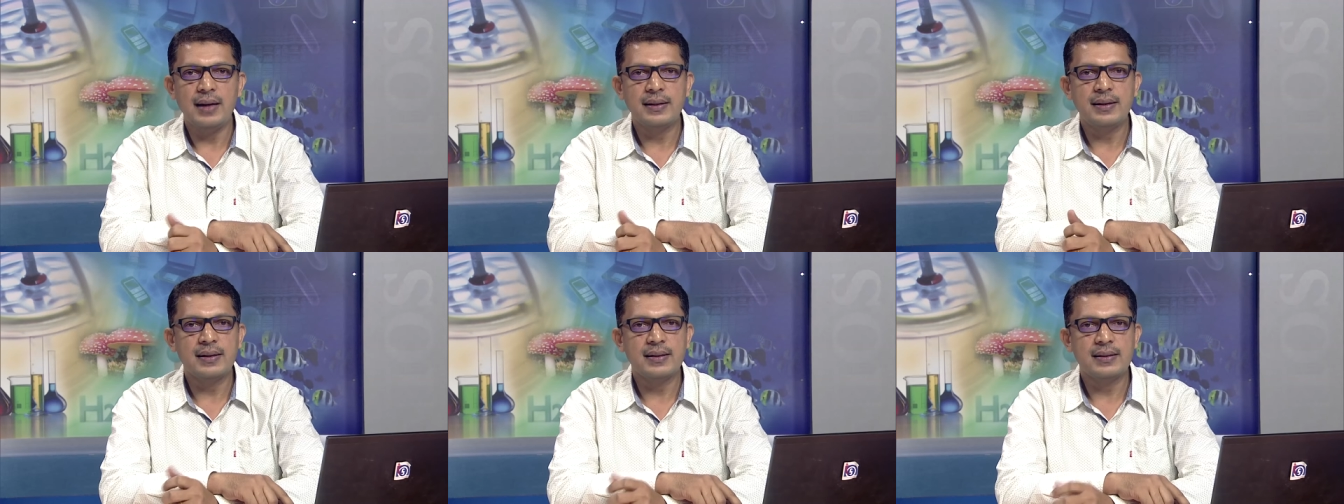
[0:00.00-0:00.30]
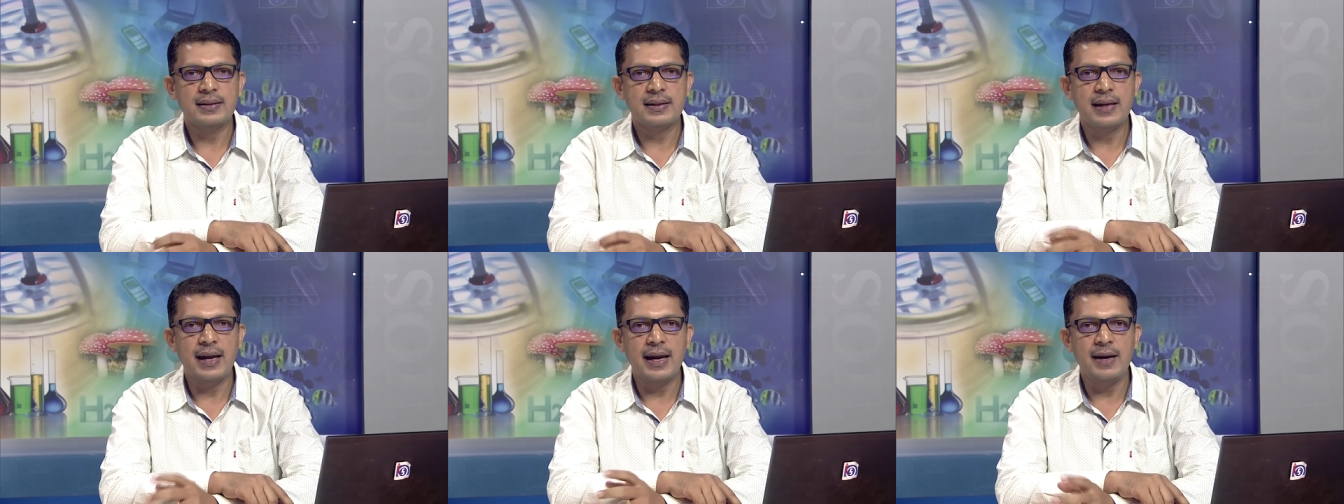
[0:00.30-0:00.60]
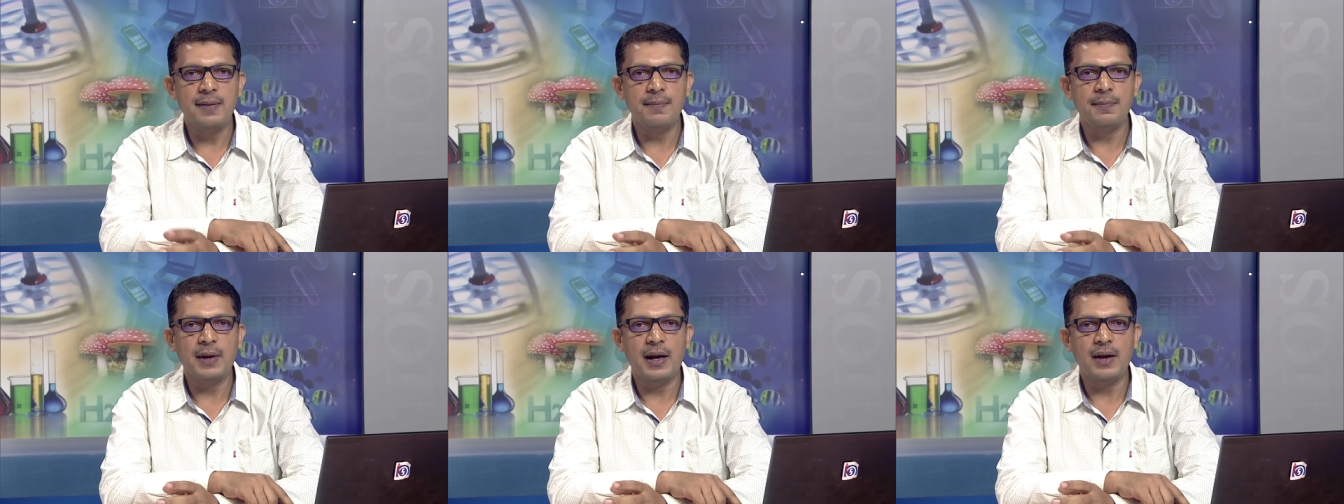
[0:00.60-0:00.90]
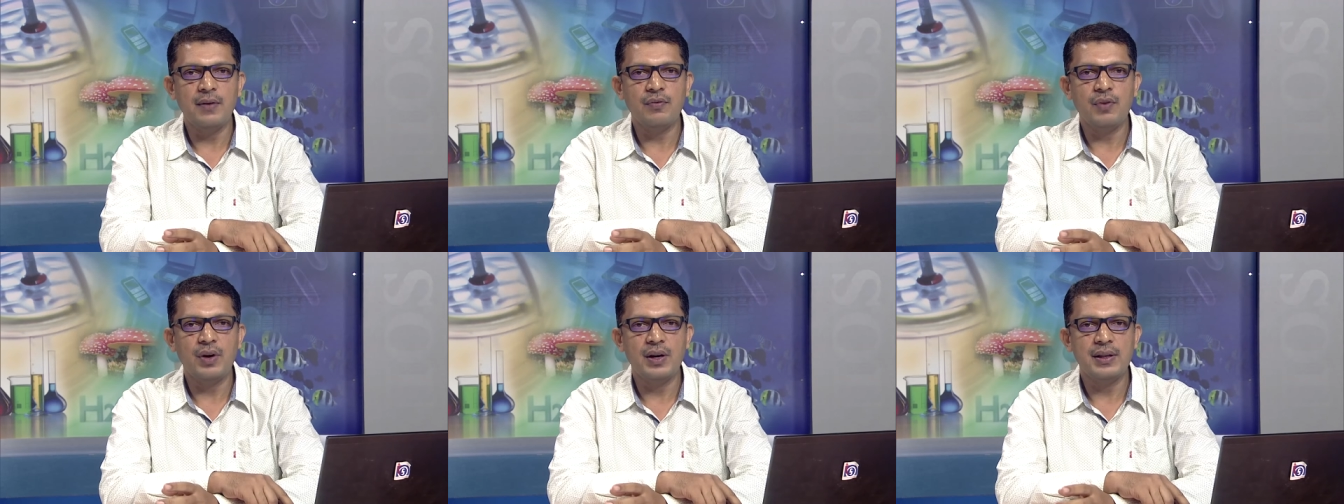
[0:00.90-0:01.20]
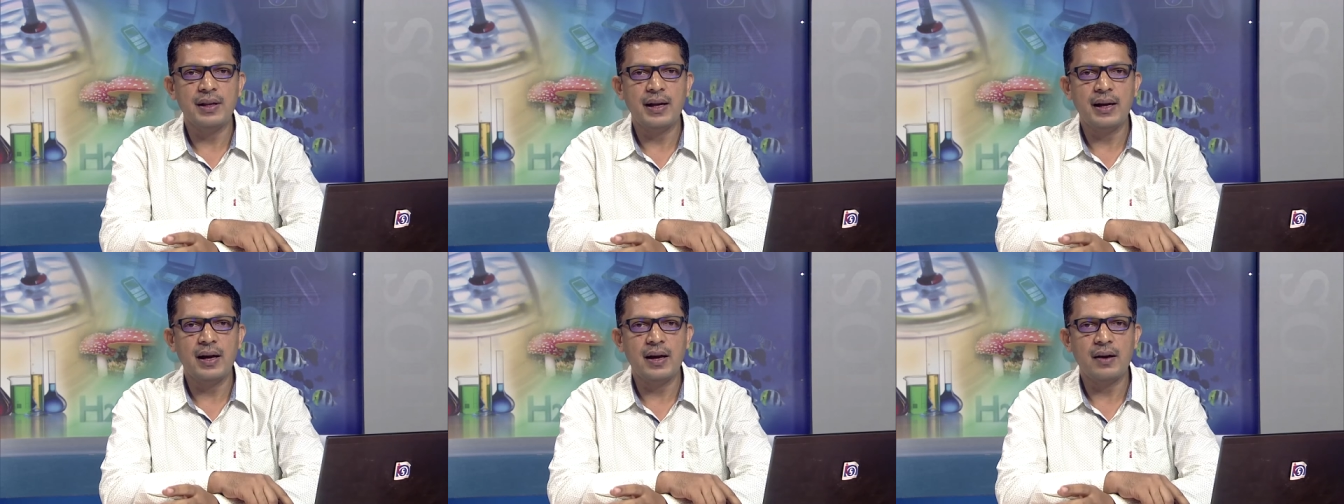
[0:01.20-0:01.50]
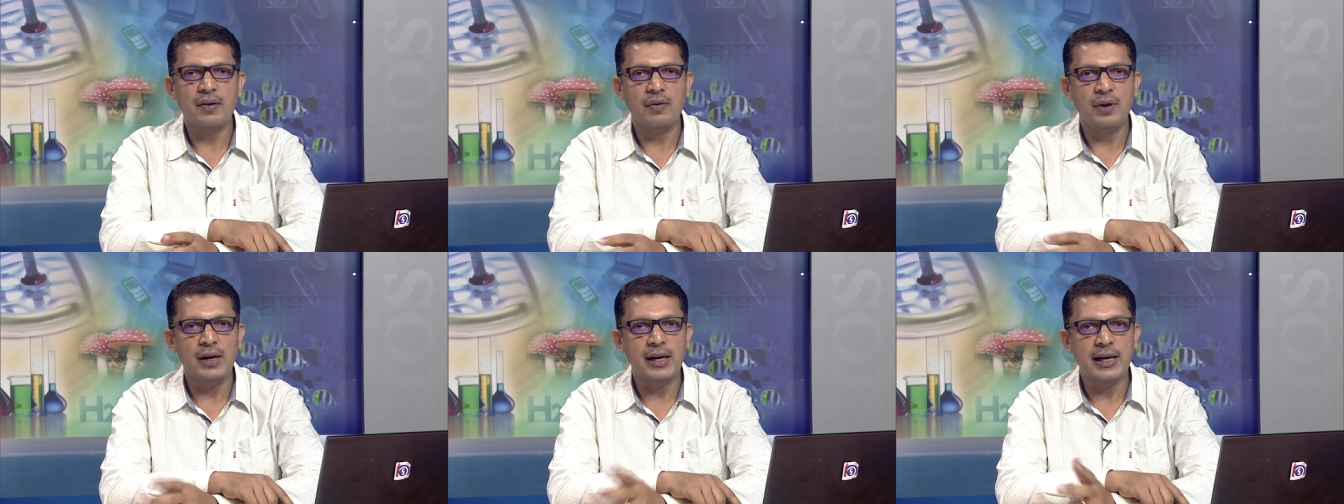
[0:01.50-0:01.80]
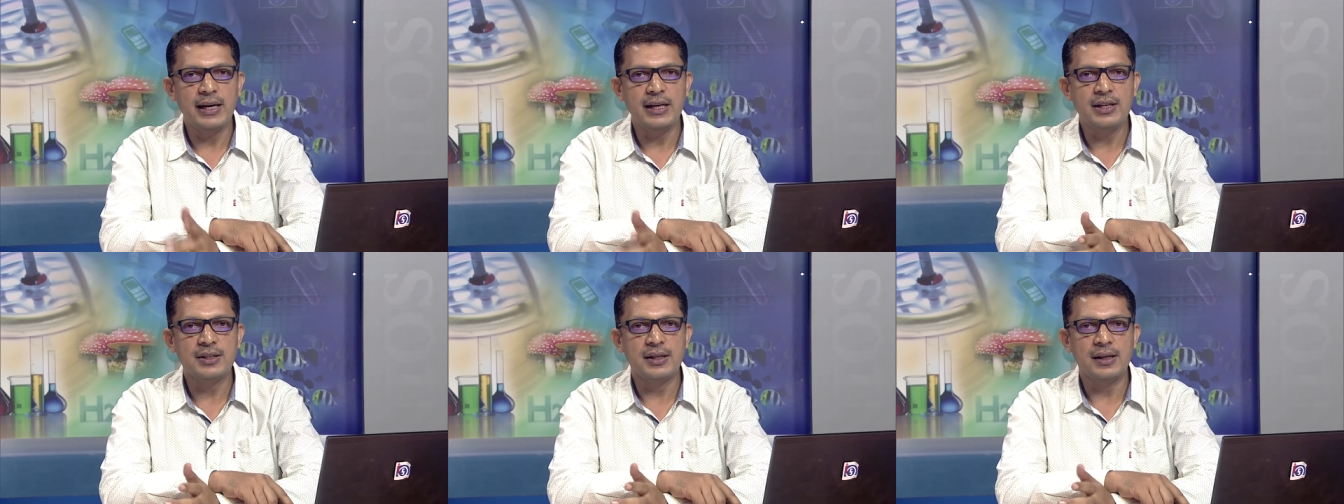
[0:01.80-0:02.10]
At the same time, when they are
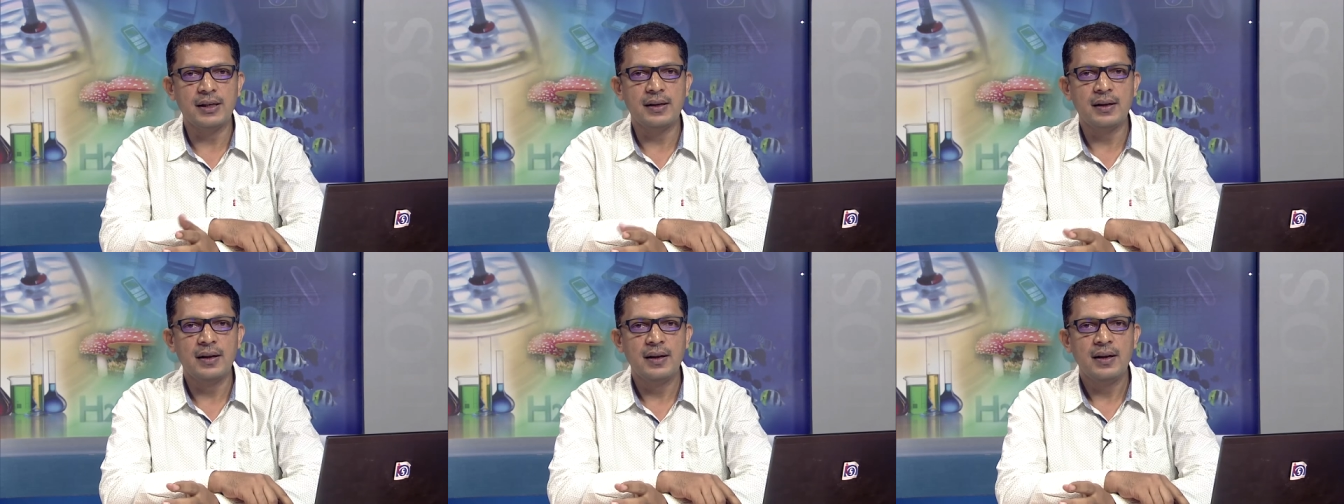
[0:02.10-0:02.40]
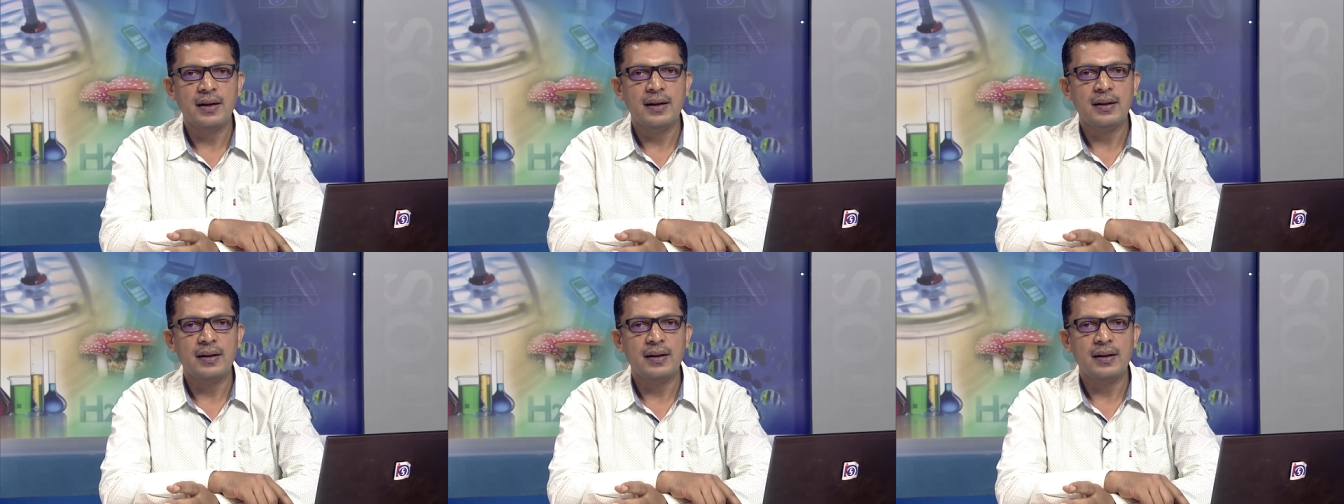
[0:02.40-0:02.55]
related,